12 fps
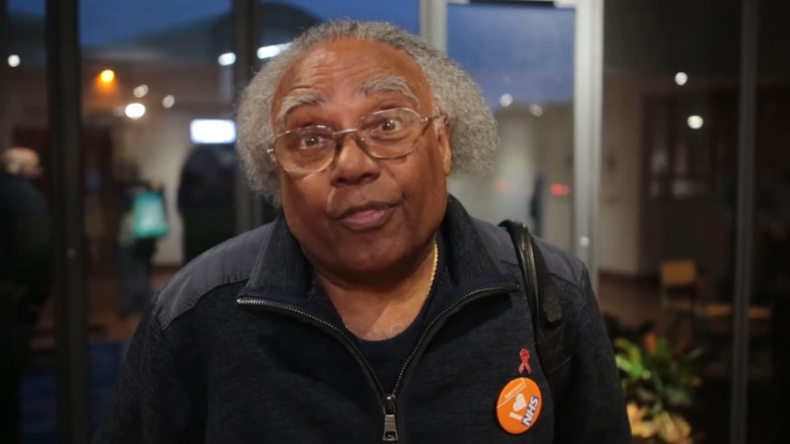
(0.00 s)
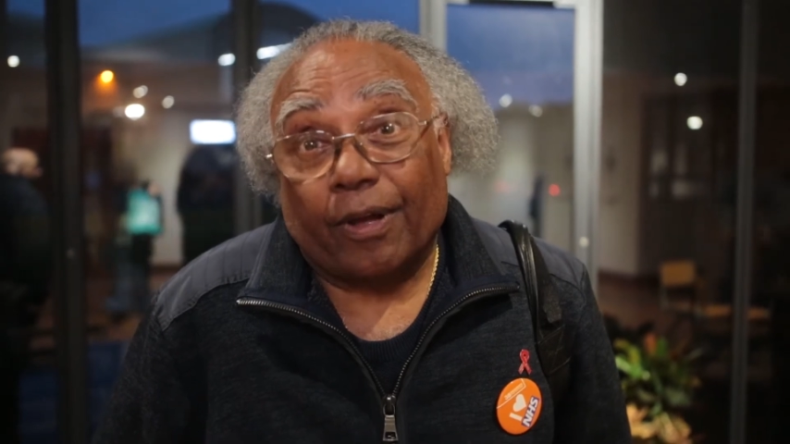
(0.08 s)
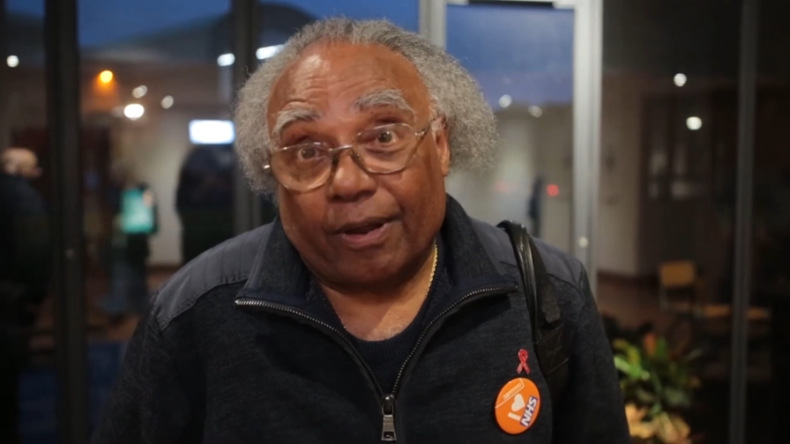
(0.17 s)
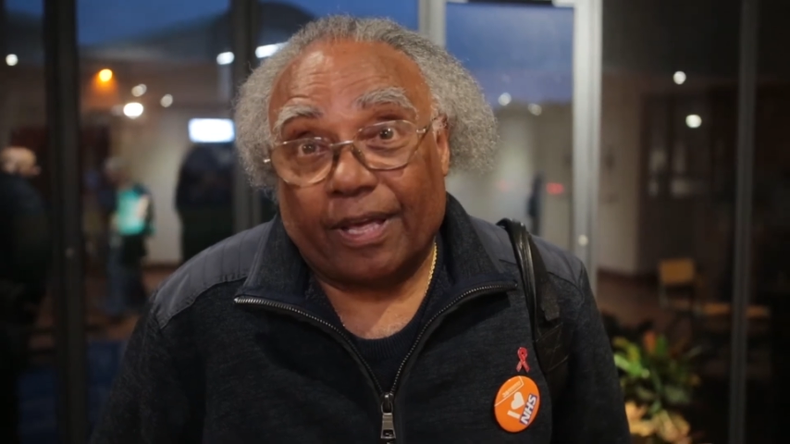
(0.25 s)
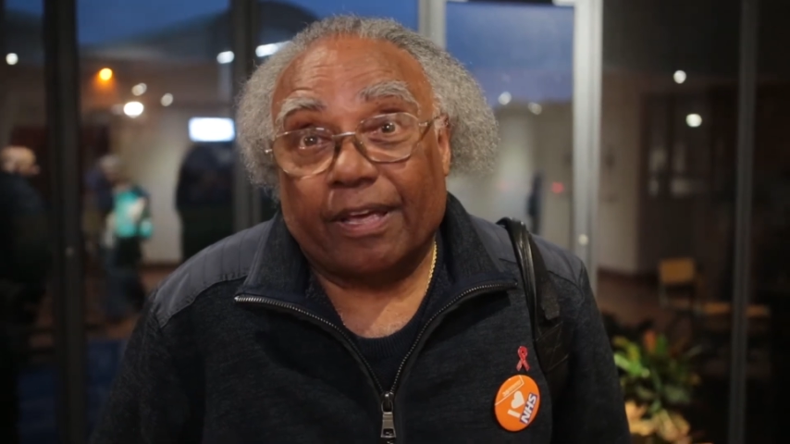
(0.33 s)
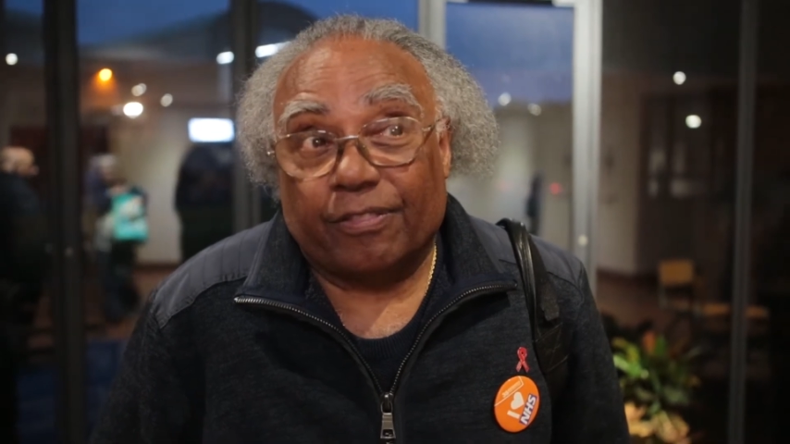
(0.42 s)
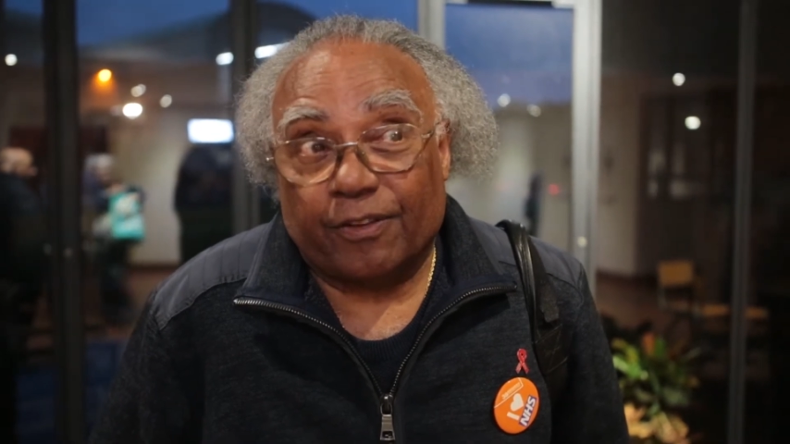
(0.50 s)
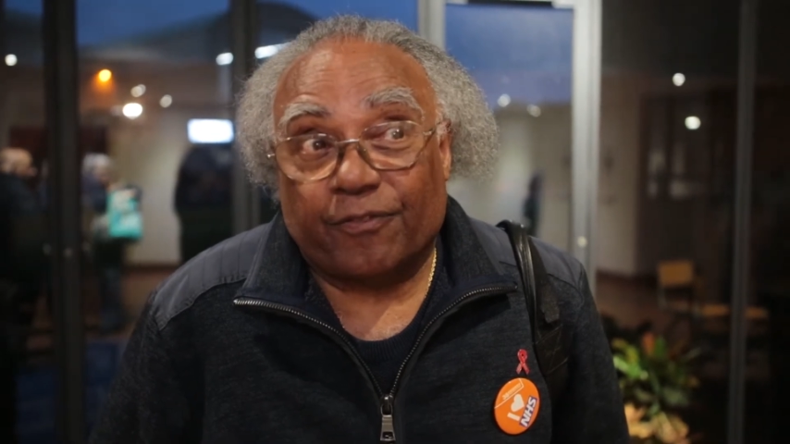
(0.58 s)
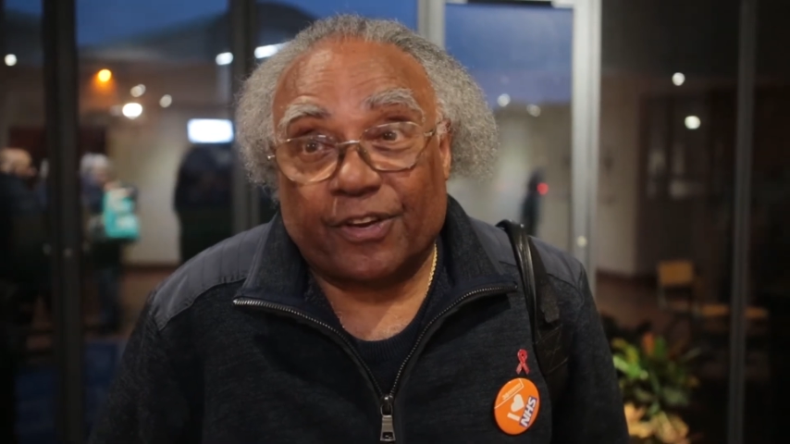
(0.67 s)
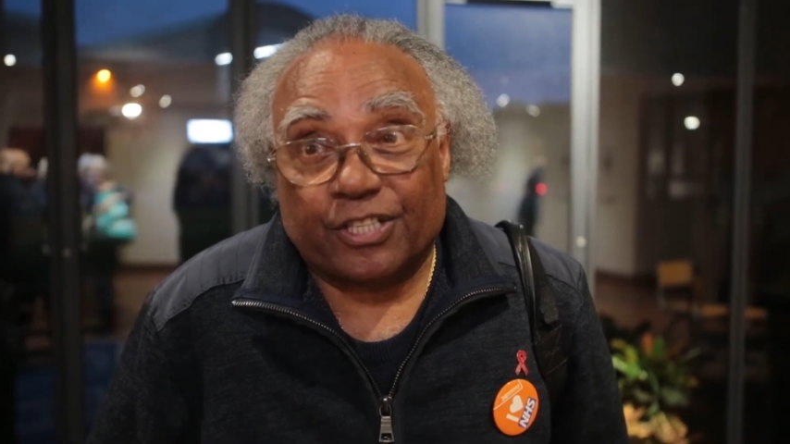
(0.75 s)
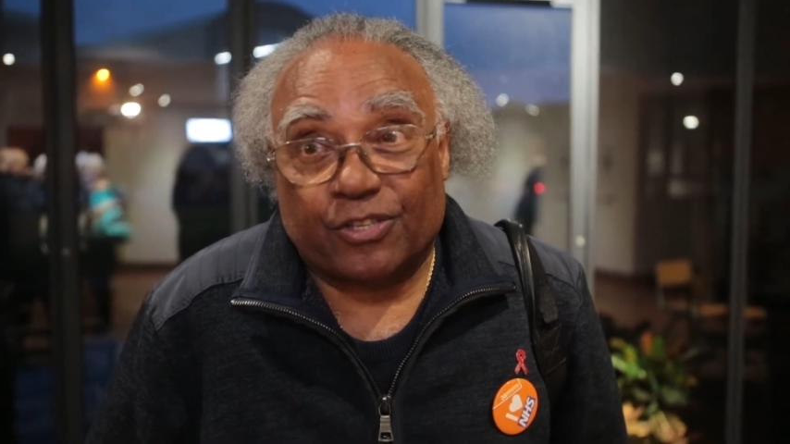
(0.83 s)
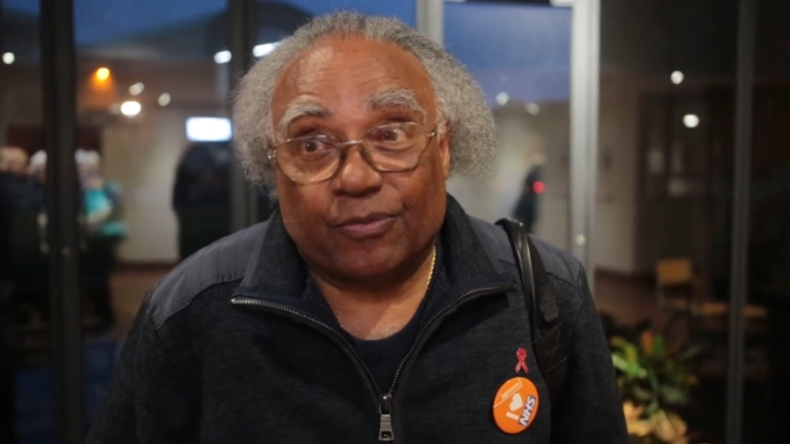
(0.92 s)
the, at the
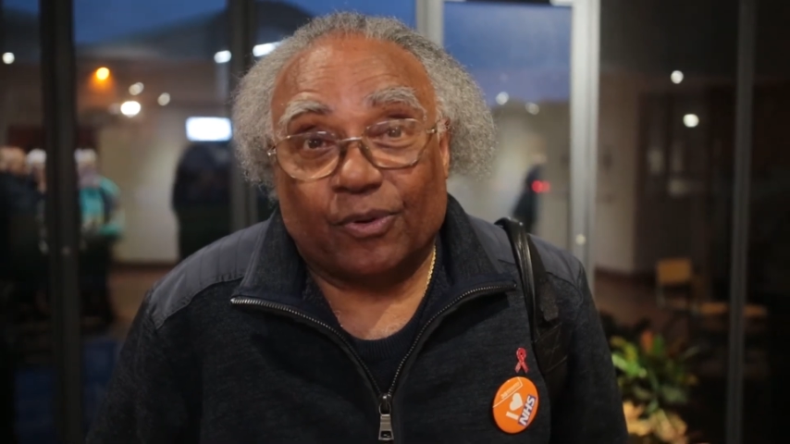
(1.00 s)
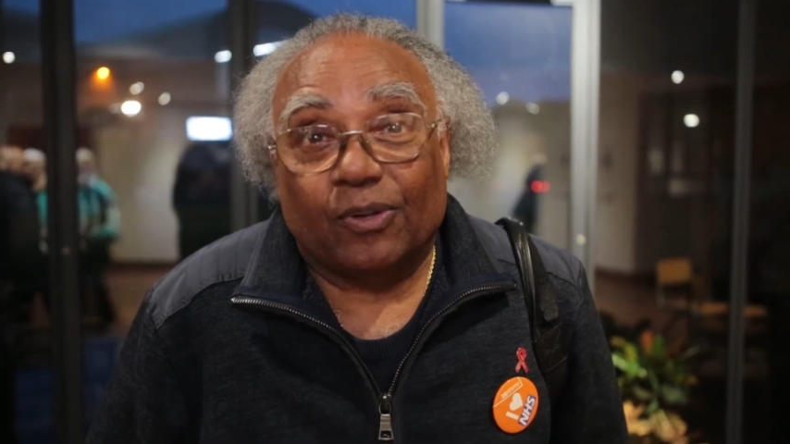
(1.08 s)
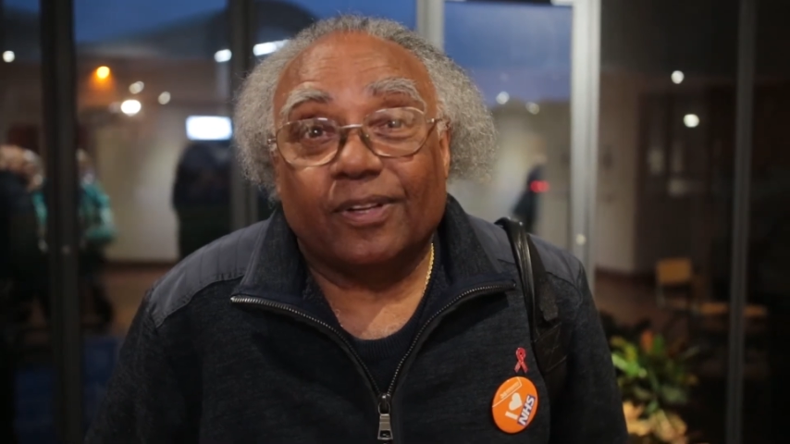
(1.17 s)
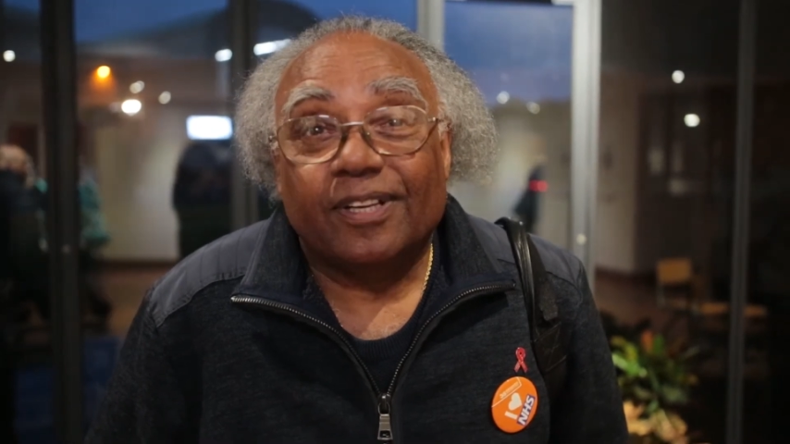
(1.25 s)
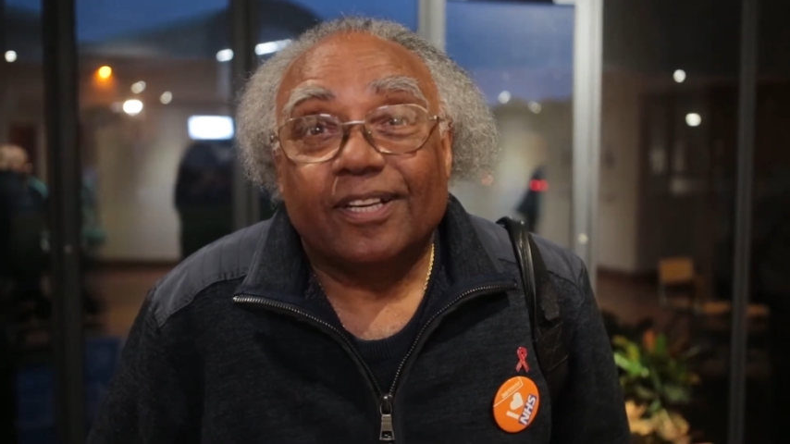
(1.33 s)
festival,